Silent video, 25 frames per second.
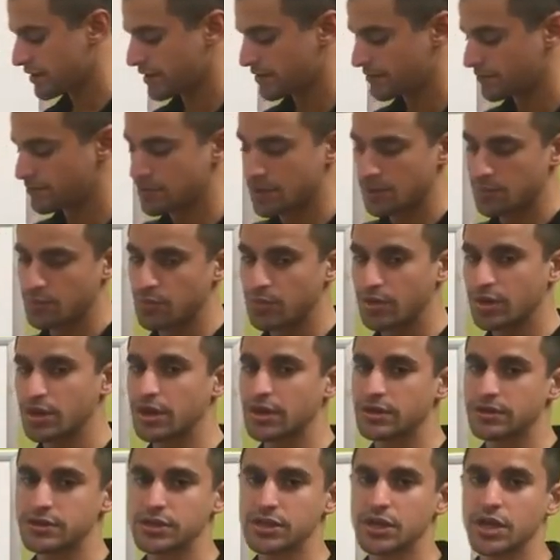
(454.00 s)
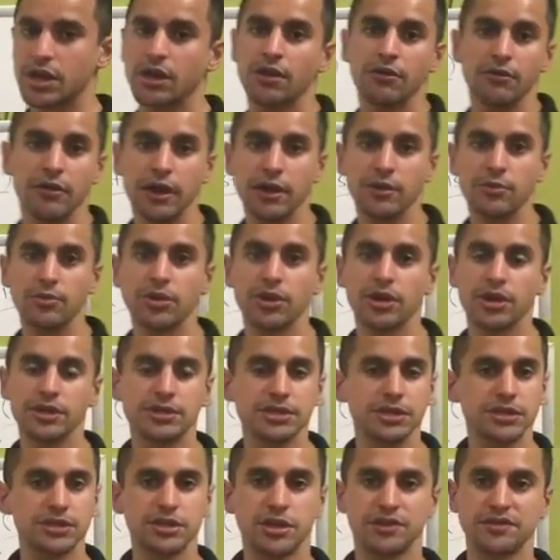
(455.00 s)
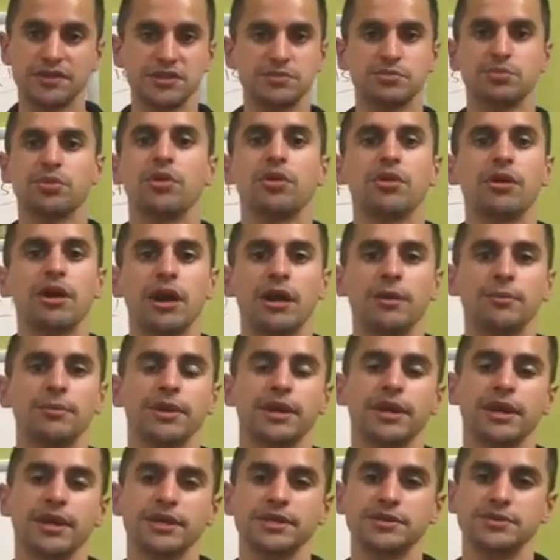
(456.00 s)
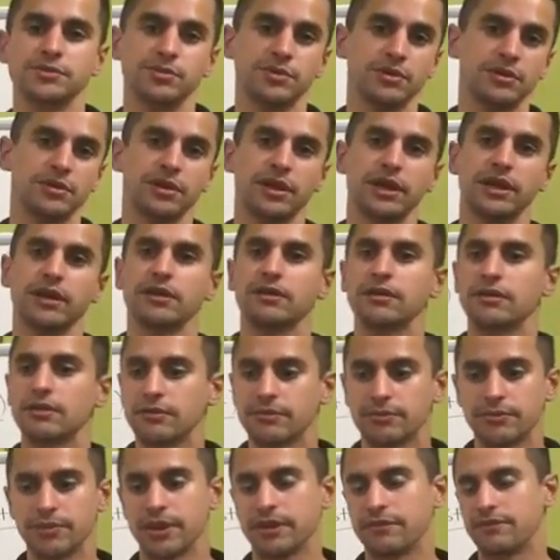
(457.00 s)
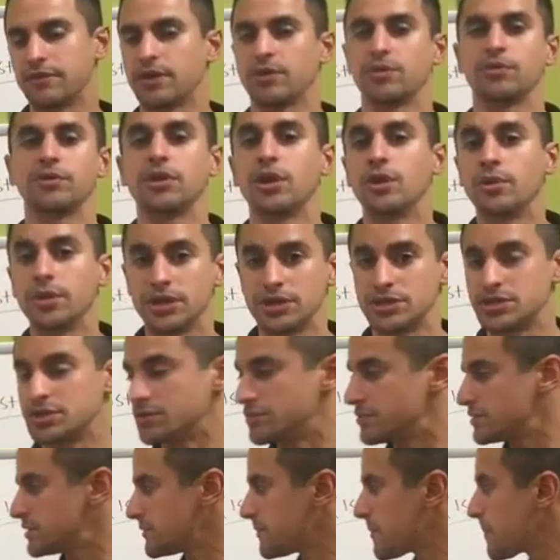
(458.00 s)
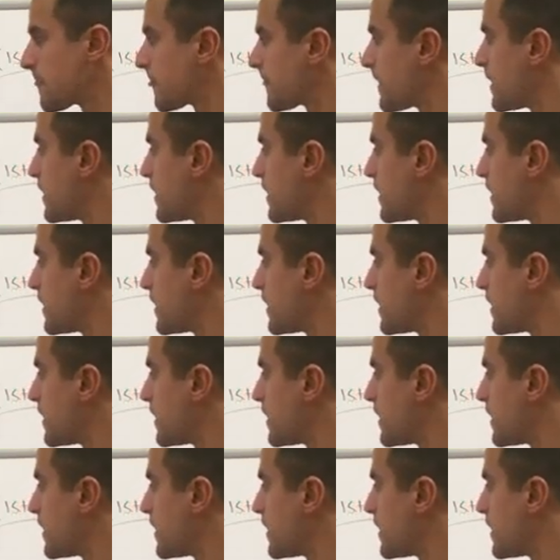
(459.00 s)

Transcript: Right? Maybe we're good to go, right? We're good to start this program because we have no issues.